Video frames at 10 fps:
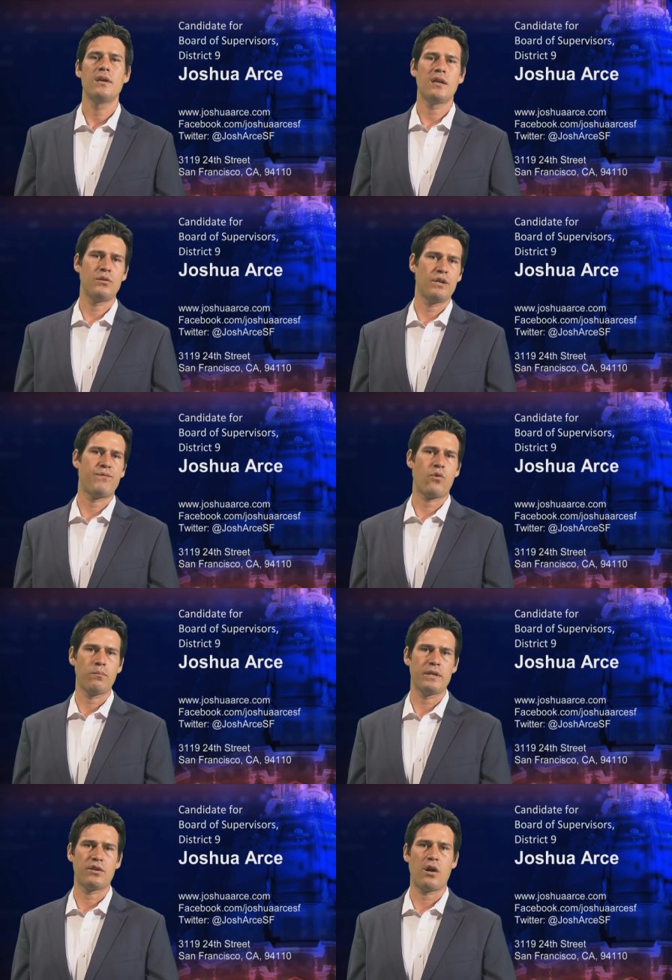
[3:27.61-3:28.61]
including
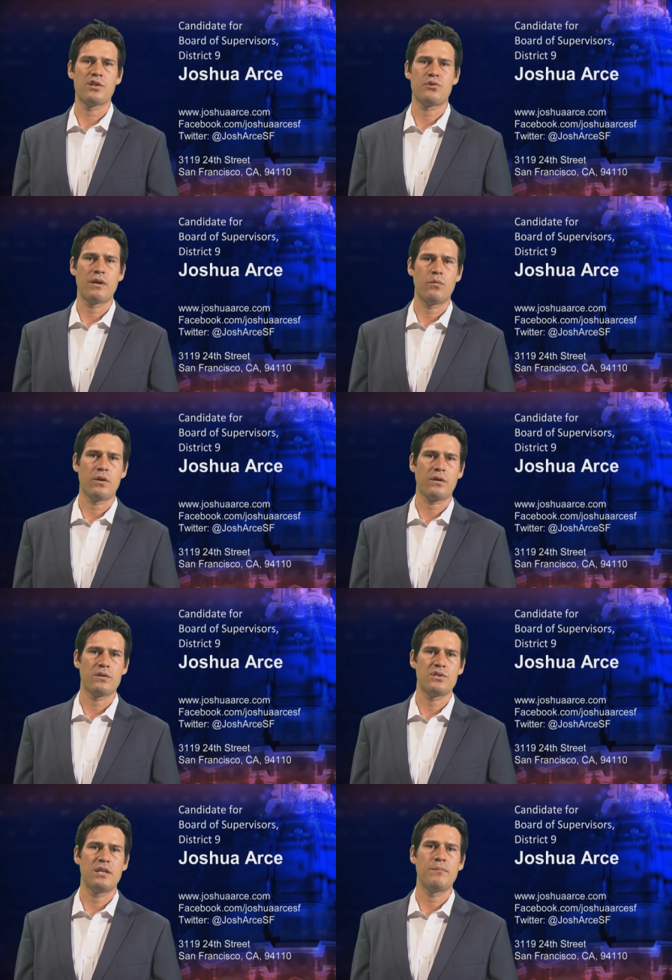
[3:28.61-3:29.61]
formerly incarcerated
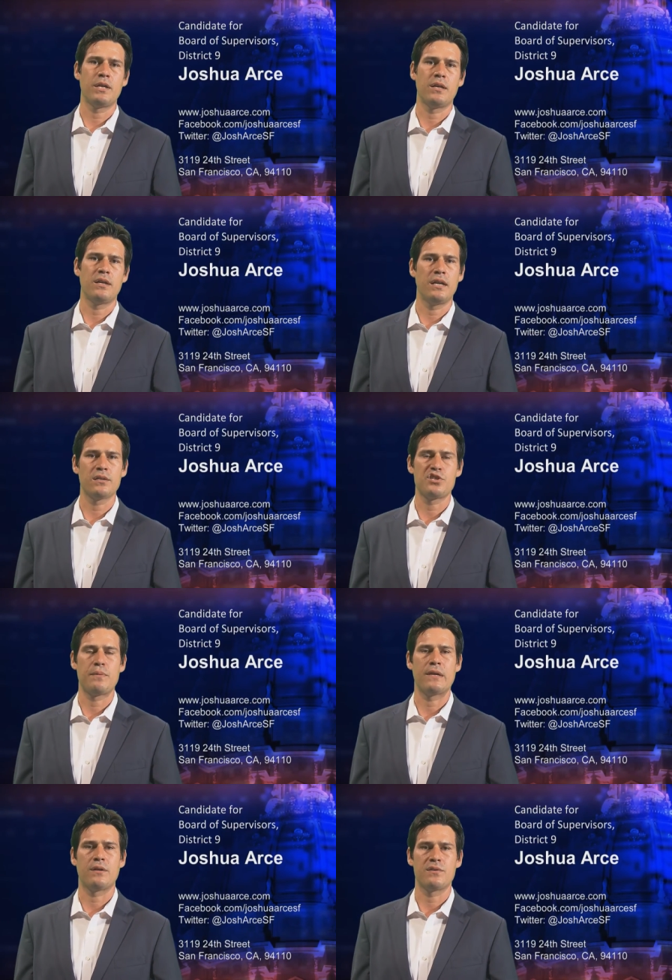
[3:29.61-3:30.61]
workers and limited English
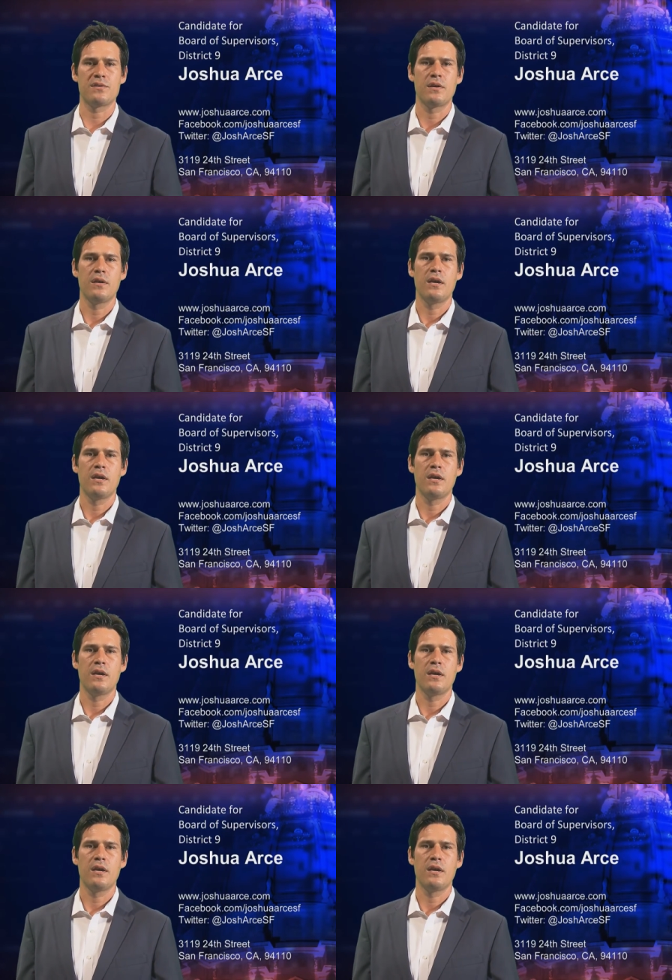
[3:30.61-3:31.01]
speakers.